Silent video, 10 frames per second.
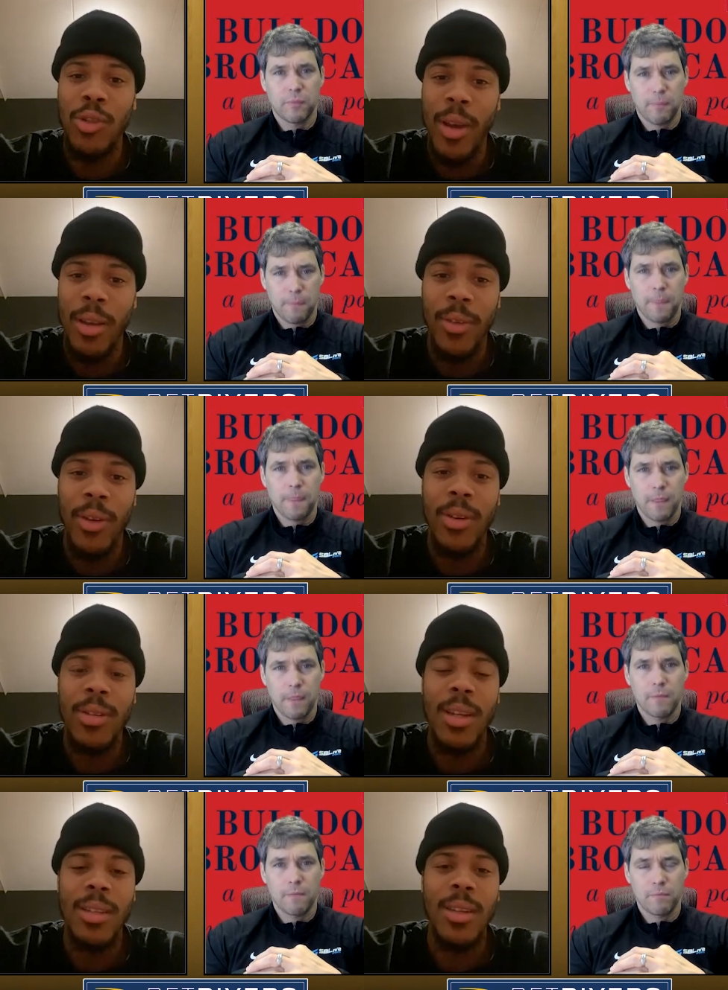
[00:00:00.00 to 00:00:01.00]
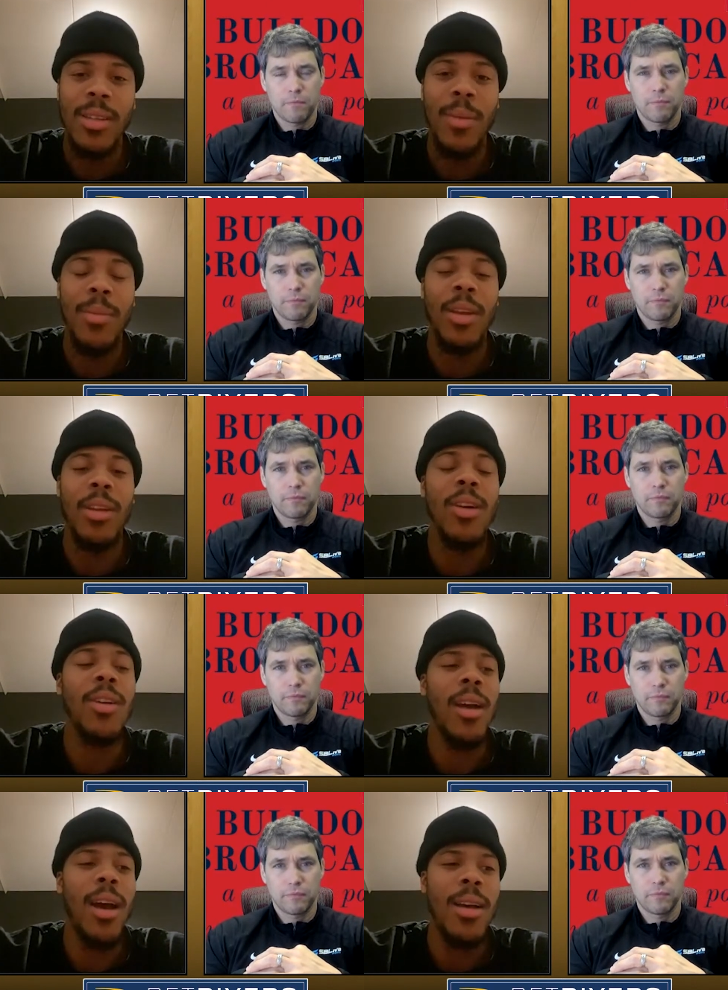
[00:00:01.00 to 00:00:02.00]
Speaker 1: transfers. I've seen some of the
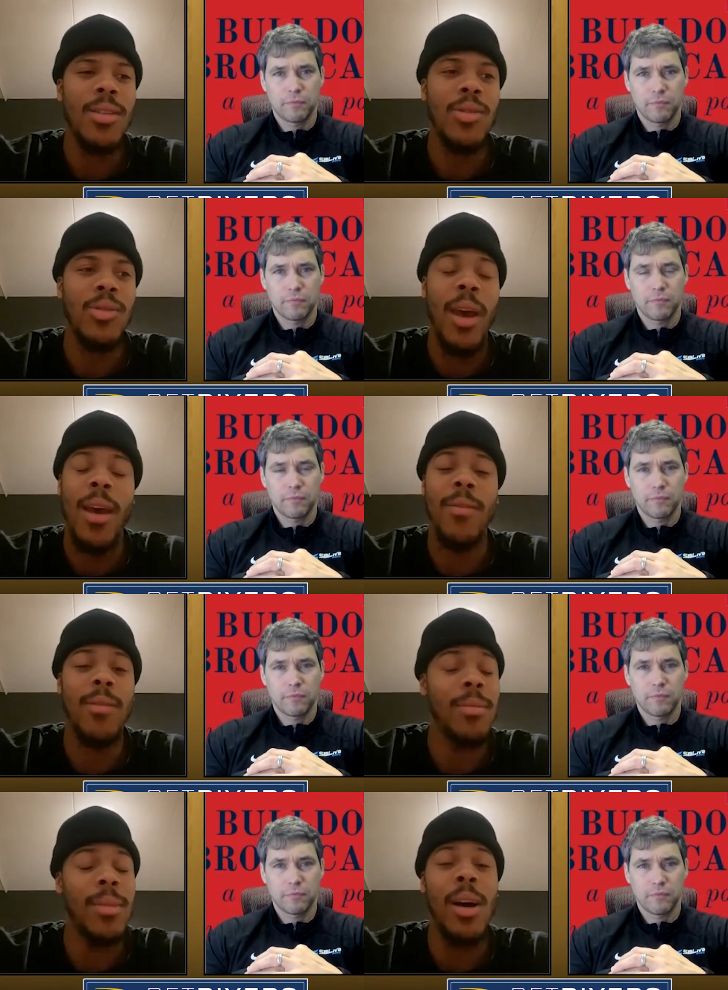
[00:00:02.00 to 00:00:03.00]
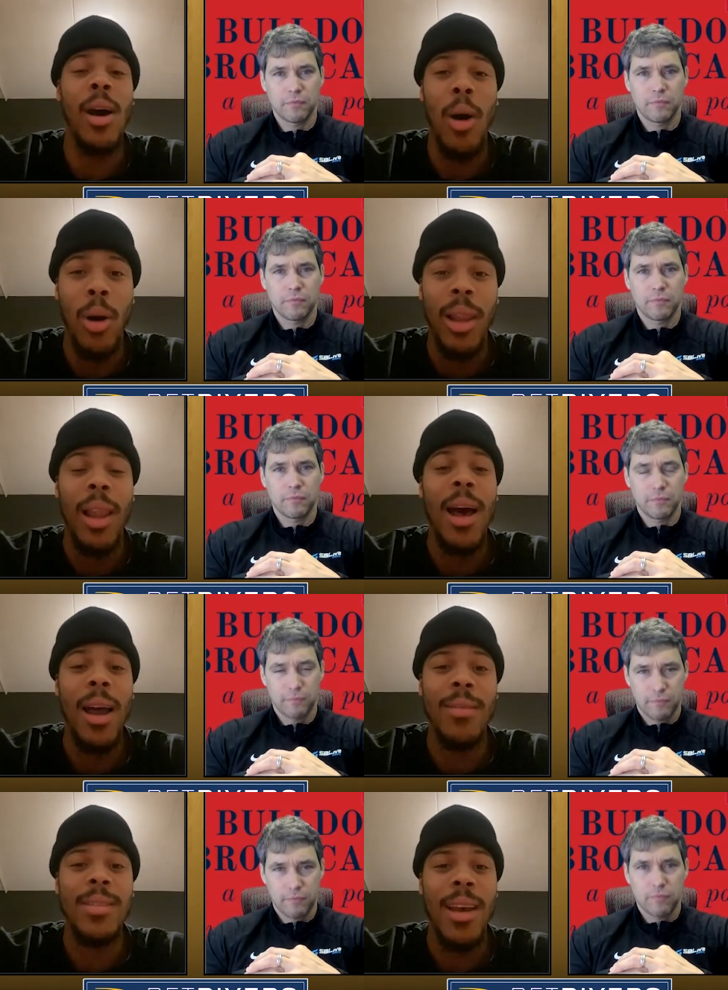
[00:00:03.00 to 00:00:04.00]
younger guys who have a
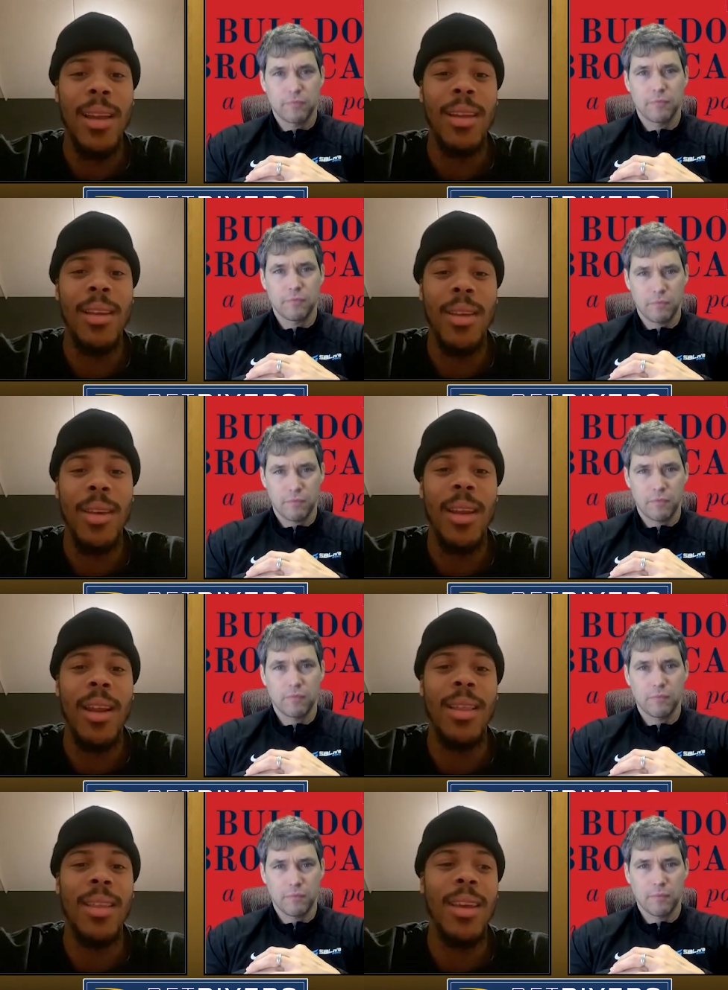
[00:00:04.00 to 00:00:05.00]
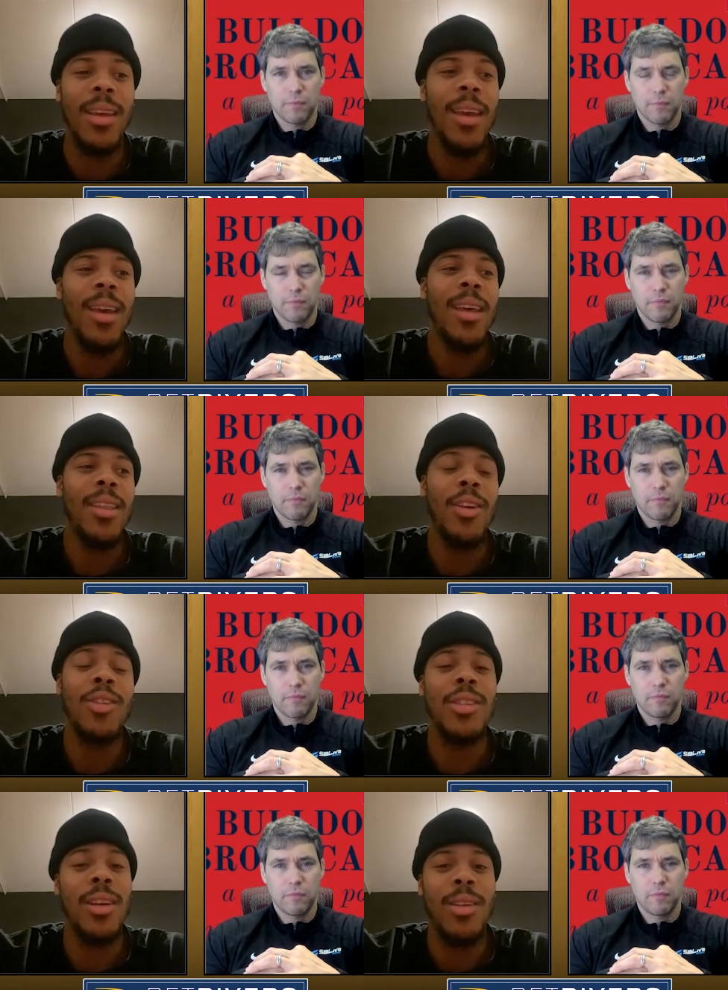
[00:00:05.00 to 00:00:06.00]
lot of talent, and I think they're
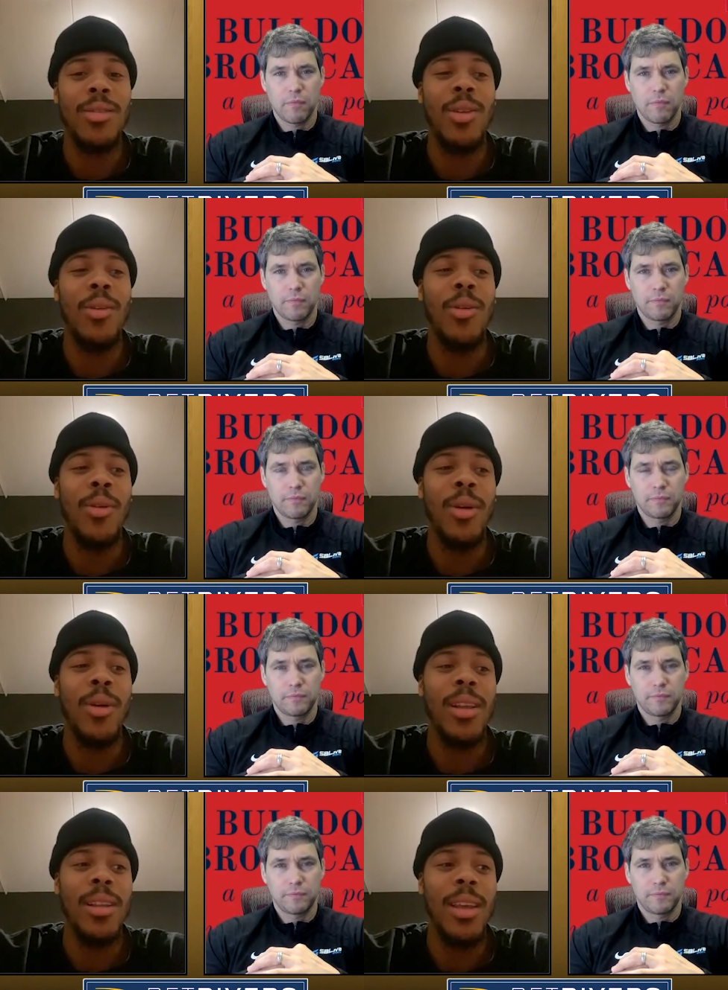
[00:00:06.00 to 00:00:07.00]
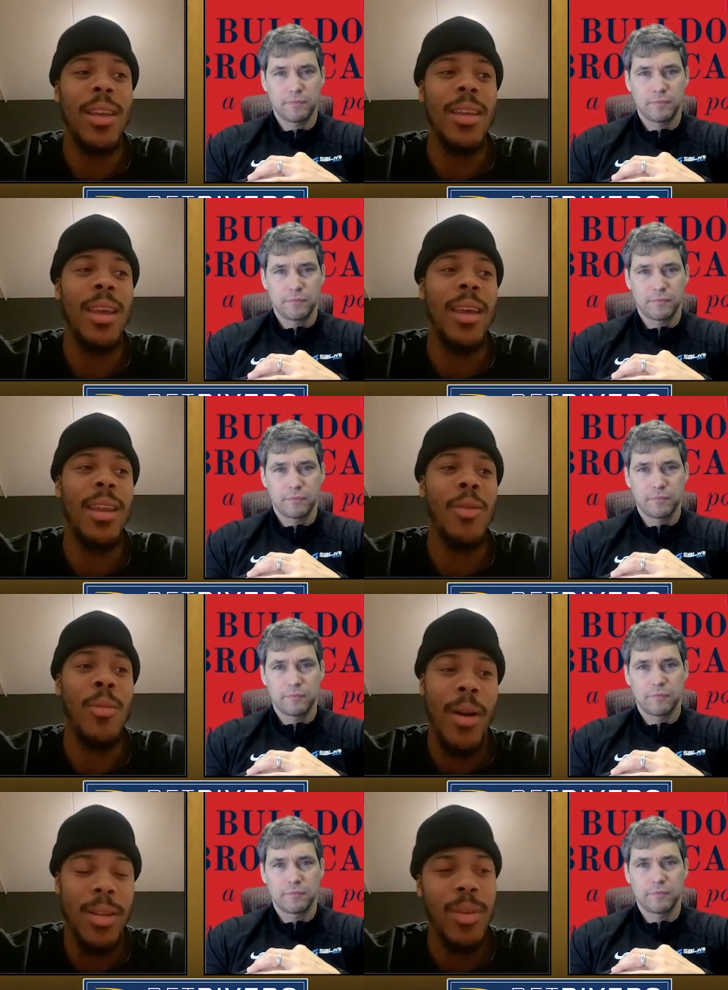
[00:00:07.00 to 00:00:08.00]
gelling so quickly, and it
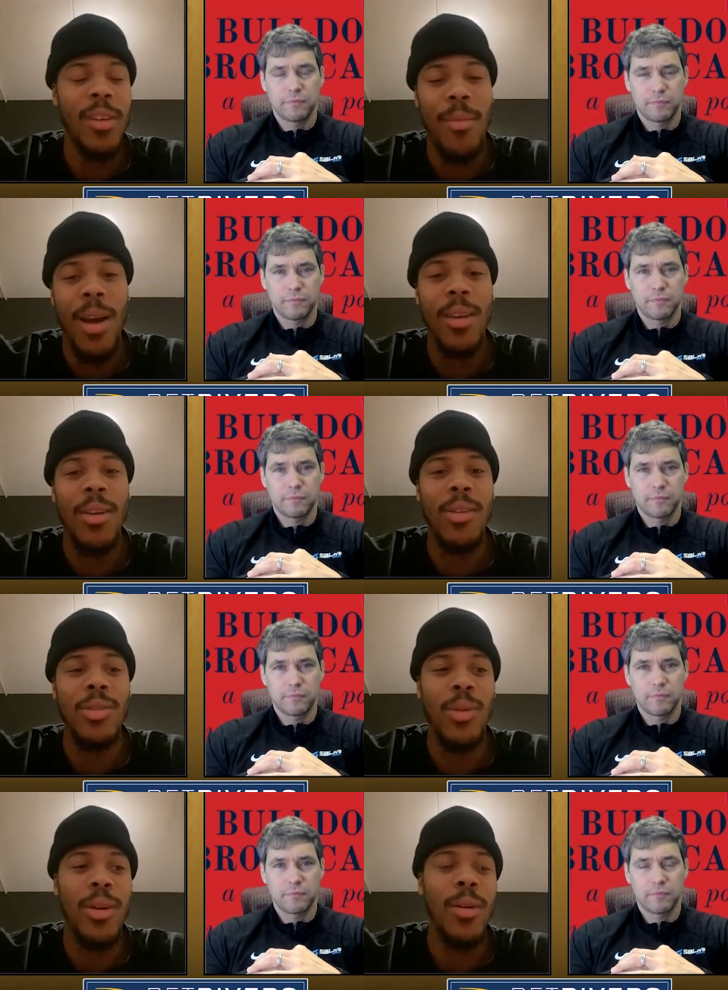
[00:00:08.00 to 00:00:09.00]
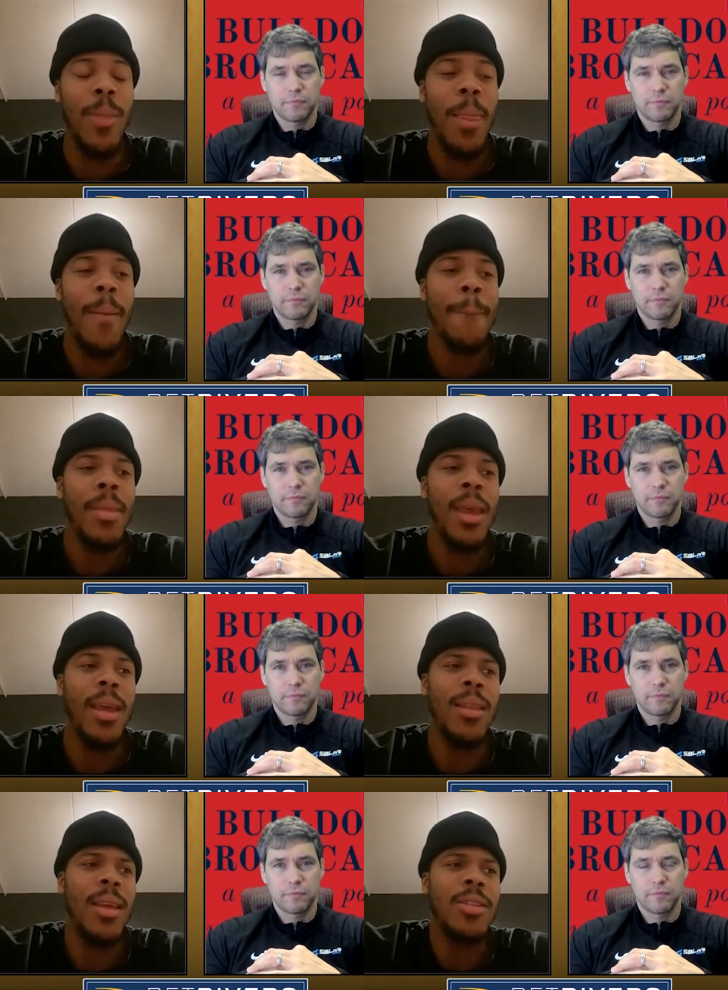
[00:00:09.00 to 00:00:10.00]
reminds me of my year as well.
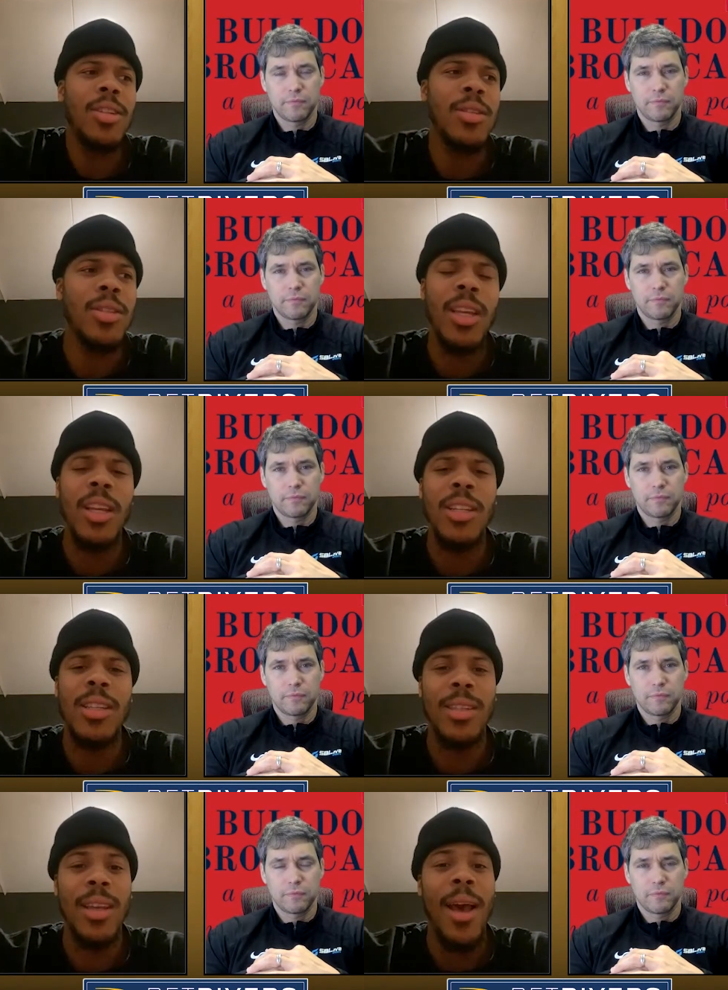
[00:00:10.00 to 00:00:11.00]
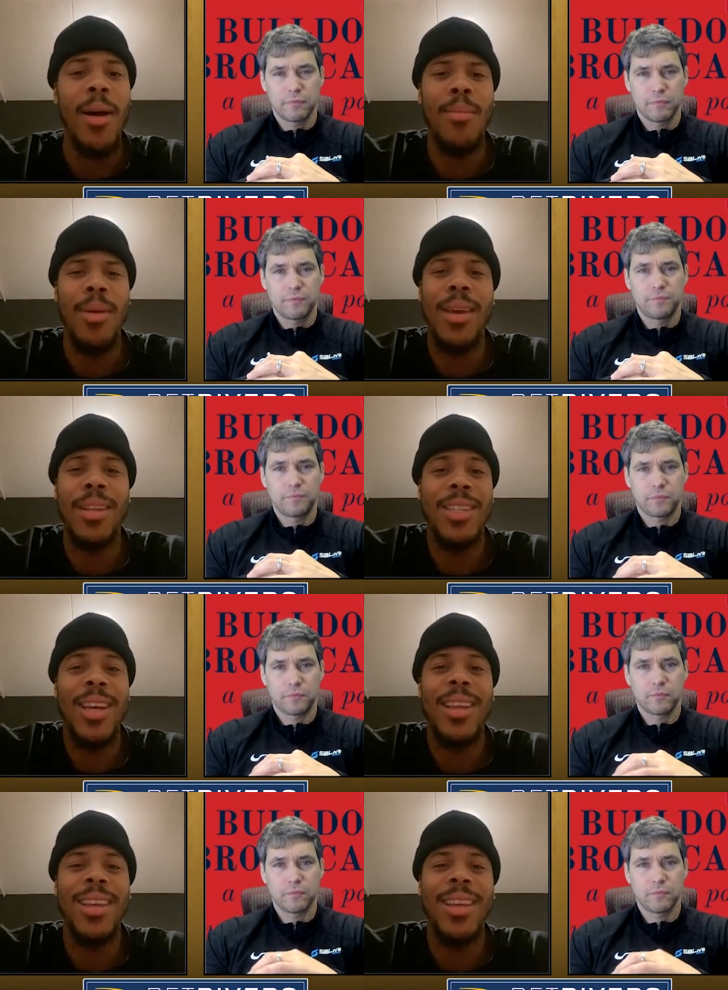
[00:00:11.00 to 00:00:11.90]
And then just seeing how big Chet